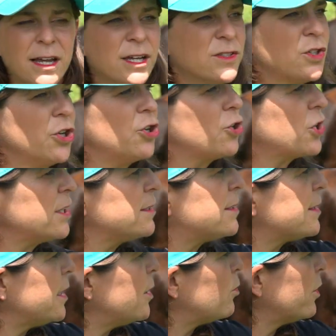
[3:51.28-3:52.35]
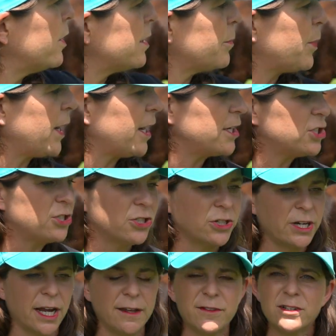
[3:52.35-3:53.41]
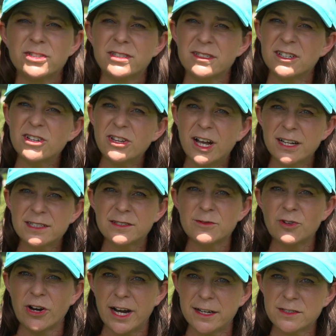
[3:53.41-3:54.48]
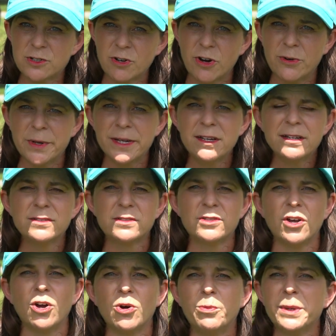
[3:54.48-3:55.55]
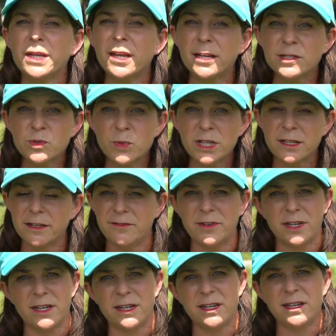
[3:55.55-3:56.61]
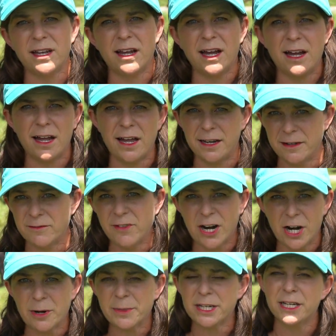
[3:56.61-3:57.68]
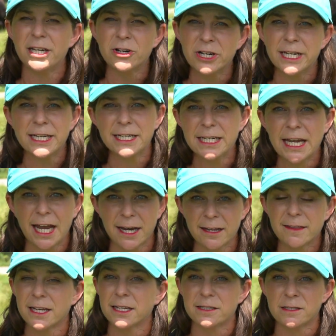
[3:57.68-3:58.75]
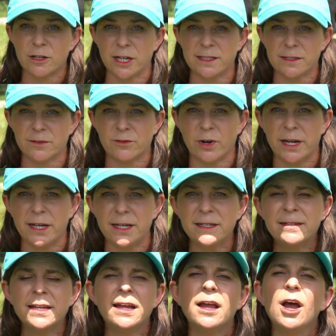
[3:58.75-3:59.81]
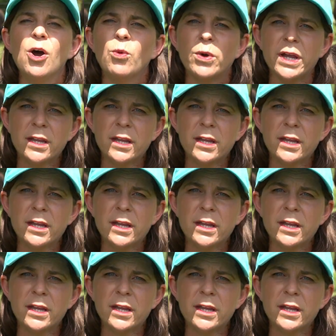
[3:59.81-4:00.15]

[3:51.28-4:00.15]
So you can see we're in a pasture and there's still lots of grass growing. So because we live in an environment here in Indiana that gets lots of rain, we